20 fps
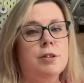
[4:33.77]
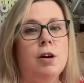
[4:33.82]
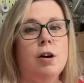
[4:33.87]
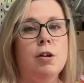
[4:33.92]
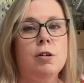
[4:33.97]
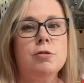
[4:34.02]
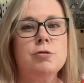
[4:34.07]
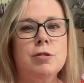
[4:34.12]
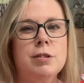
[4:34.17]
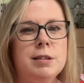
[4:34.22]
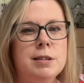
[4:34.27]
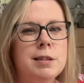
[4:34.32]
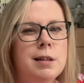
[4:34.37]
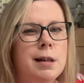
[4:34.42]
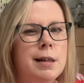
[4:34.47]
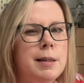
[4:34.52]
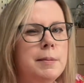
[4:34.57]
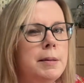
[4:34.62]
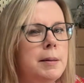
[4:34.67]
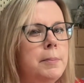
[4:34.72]
alter it a
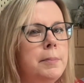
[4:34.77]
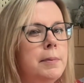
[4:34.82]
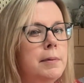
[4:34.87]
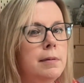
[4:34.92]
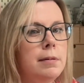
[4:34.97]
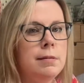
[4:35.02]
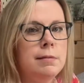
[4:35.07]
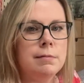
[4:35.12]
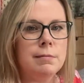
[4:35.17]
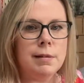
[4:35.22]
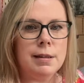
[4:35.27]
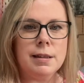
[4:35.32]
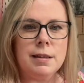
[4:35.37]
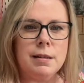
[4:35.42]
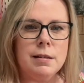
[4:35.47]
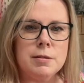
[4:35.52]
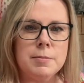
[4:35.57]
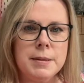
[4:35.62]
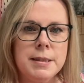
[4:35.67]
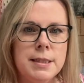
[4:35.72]
tiny bit, but I think it
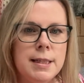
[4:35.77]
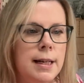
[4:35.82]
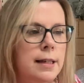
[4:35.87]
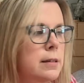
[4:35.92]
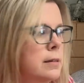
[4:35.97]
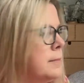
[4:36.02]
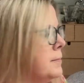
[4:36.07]
cost me a tenner.